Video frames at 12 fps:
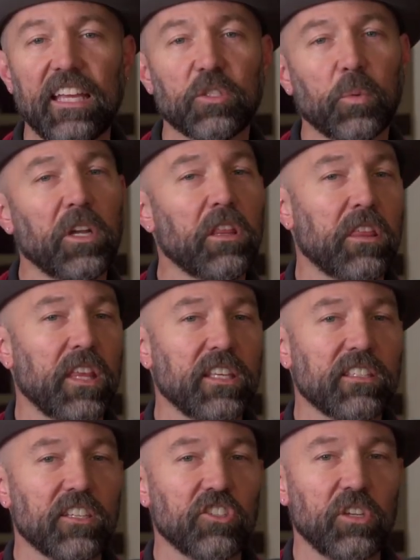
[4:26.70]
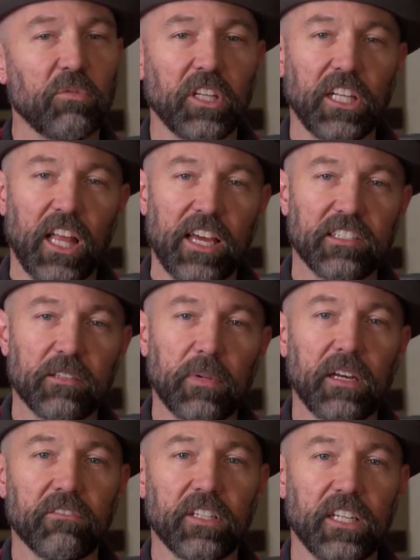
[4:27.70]
It's one of the things that she really likes
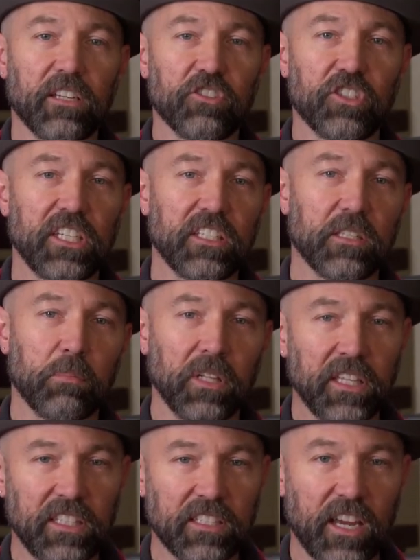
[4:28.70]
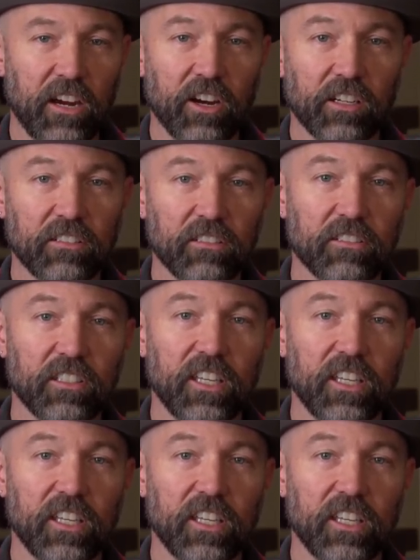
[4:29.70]
about videos. She gets to play these characters.